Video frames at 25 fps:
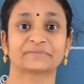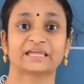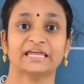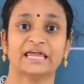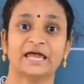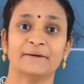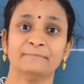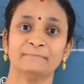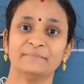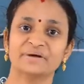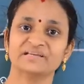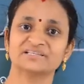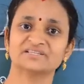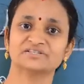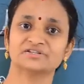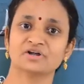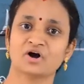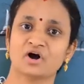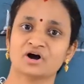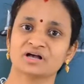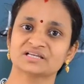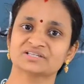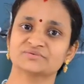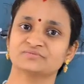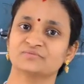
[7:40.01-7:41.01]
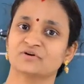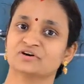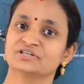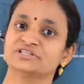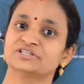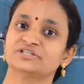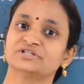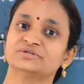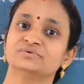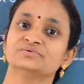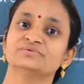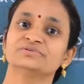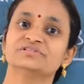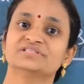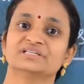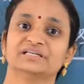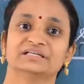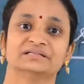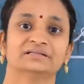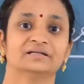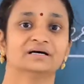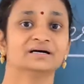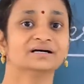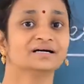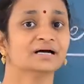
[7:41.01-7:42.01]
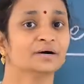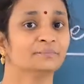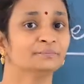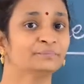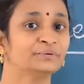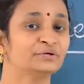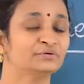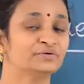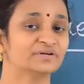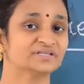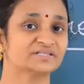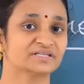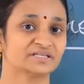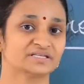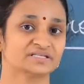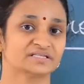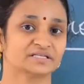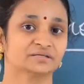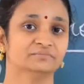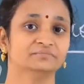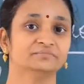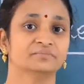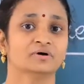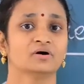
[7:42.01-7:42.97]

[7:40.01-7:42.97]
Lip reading: MS-DOS was used in the computer system